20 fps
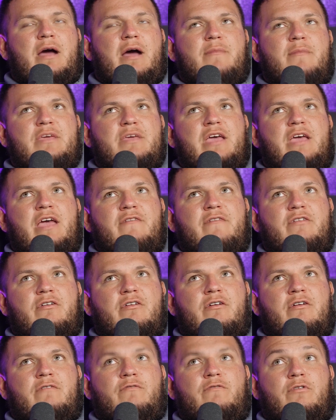
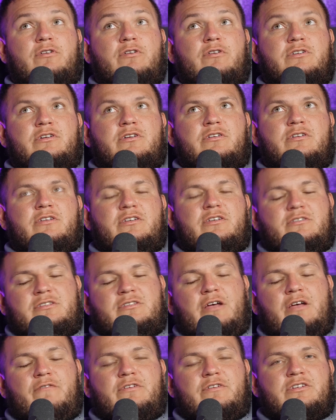behavior, unfortunately, as
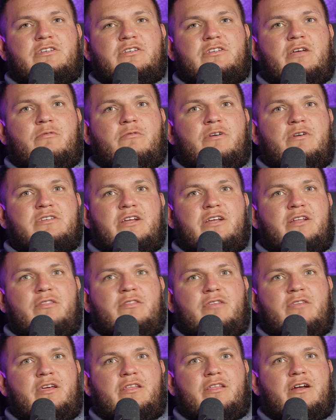selfish as I was, I
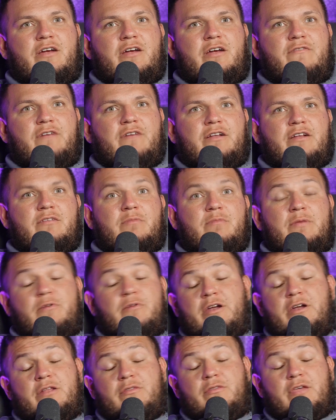didn't think that I affected
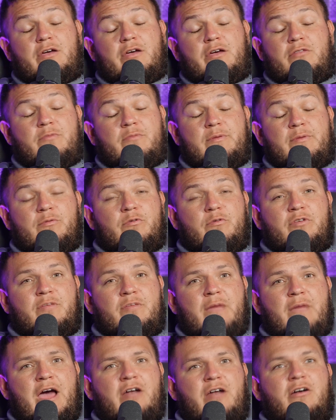people. I didn't think other people really
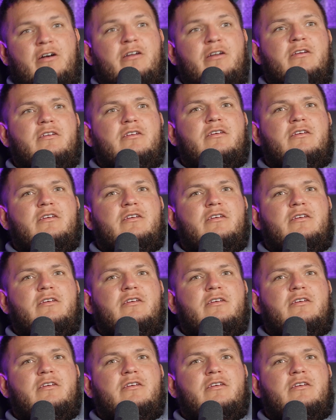mattered.